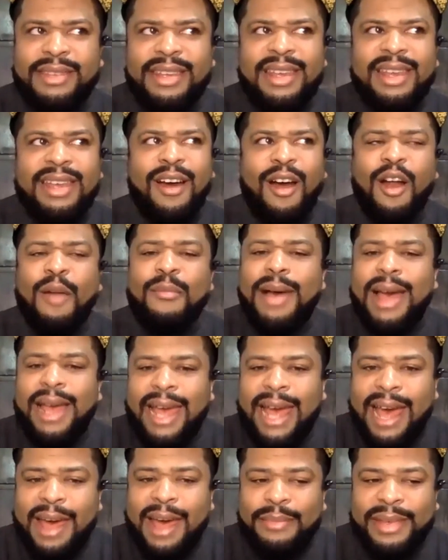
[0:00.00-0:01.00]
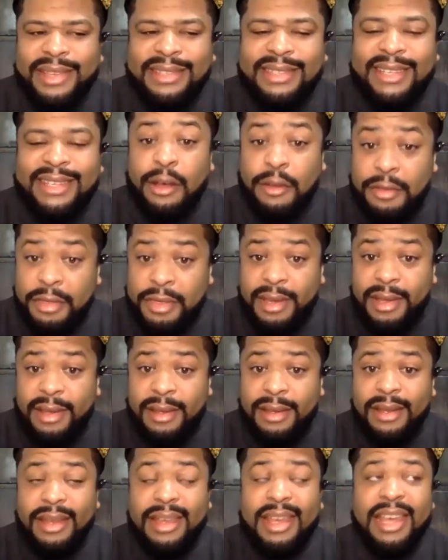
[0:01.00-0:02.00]
are my habits healthy
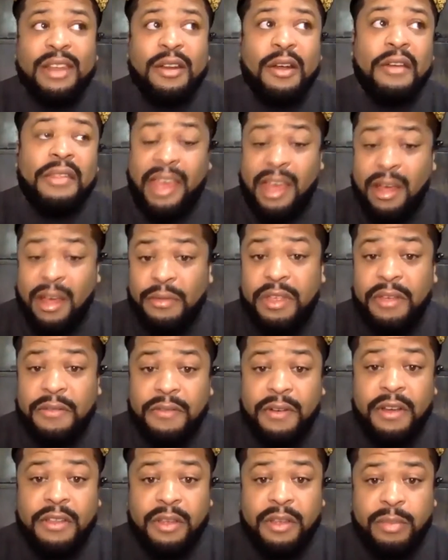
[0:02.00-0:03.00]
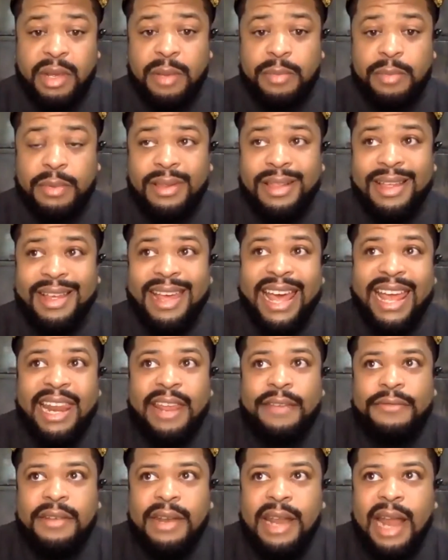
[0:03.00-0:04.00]
and are they healthy for other people? And
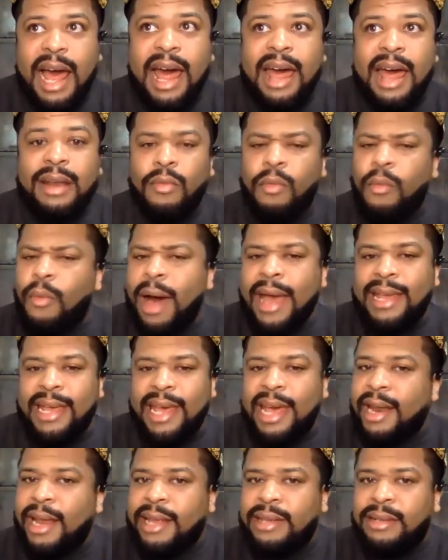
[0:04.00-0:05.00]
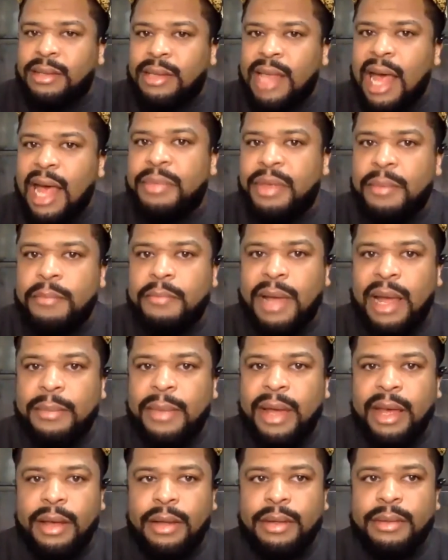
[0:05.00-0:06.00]
if not, why can't I stop them by
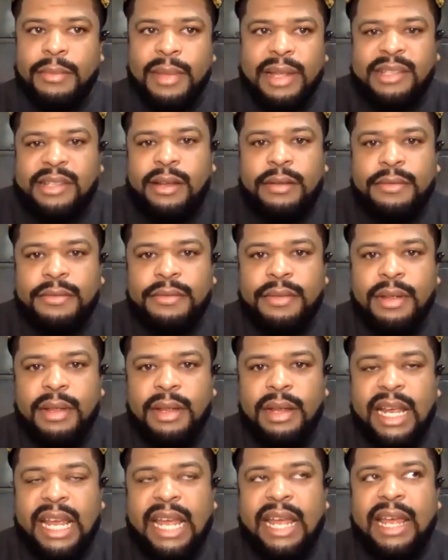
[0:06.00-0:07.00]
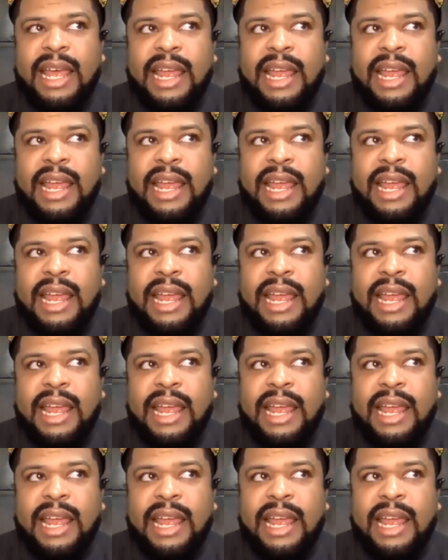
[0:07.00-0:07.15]
myself? And